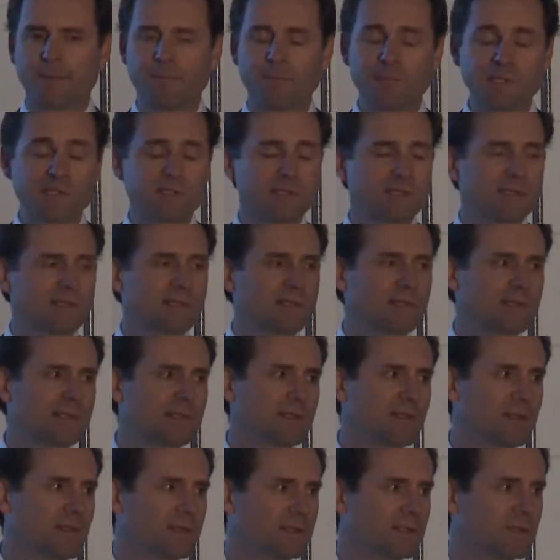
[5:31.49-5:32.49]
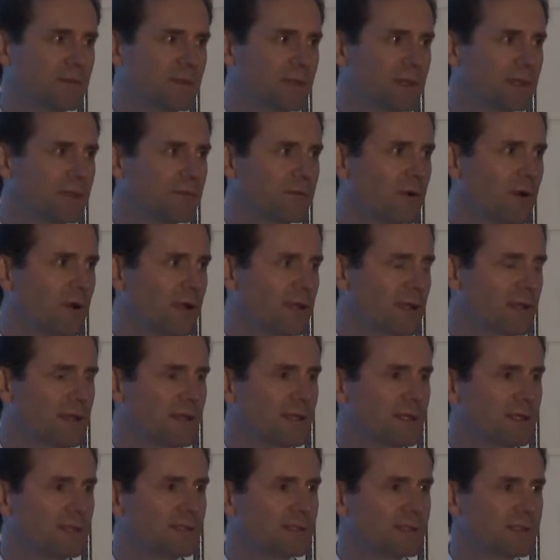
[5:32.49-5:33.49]
businesses that are doing the right
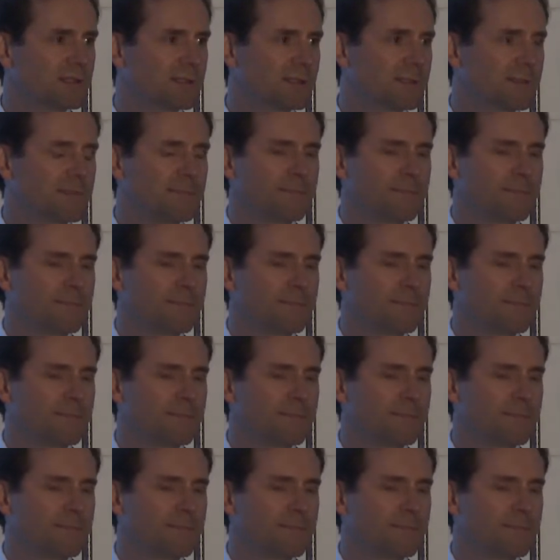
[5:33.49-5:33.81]
things.